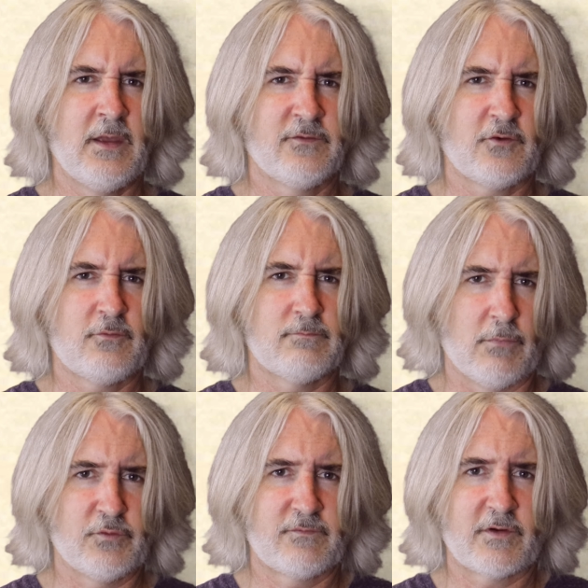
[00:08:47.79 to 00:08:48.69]
So
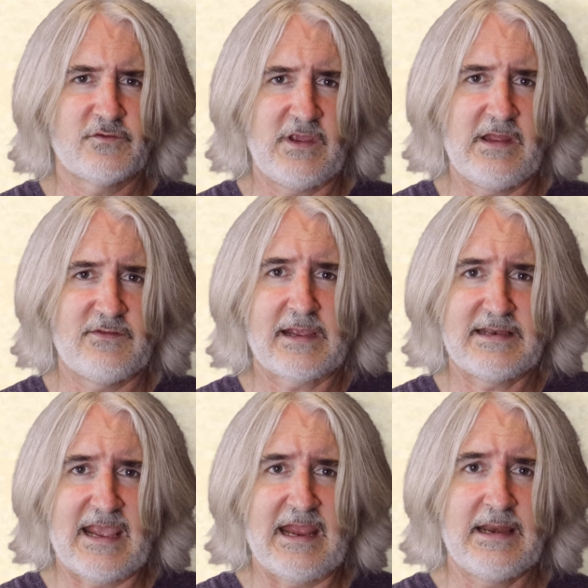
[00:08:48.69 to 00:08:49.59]
most of our genes
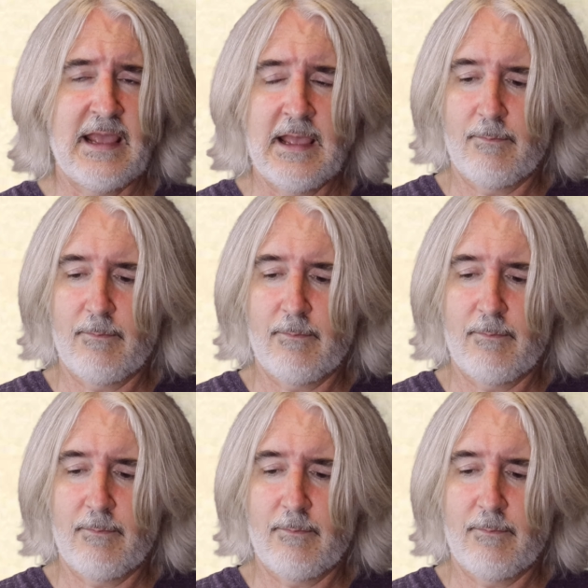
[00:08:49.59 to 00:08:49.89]
contain